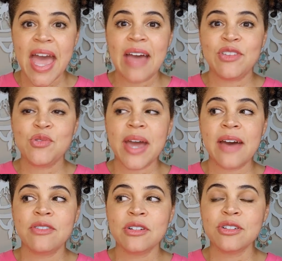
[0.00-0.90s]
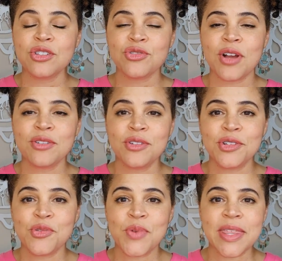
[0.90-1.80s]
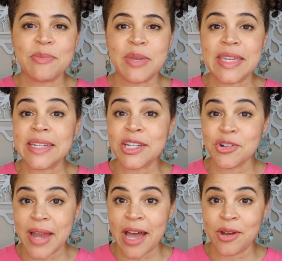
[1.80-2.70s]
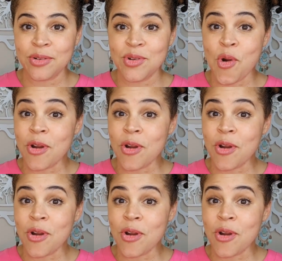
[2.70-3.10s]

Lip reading: Have you ever struggled with being in a crowd